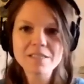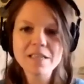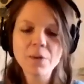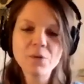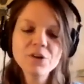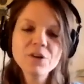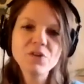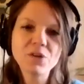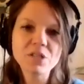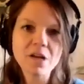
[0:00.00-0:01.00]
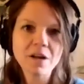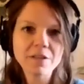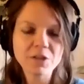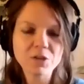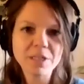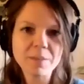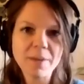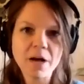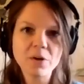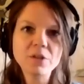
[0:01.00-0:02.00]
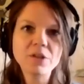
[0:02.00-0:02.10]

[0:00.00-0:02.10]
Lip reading: I wonder if you could talk a little bit about